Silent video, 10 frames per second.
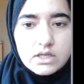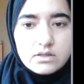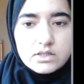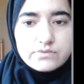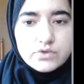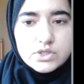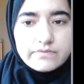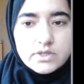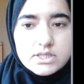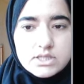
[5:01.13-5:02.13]
This was the
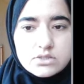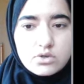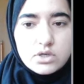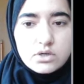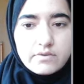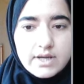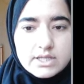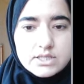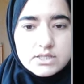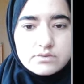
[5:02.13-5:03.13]
first disorder of
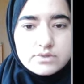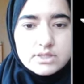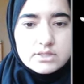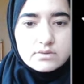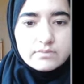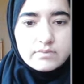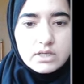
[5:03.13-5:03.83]
digestive system.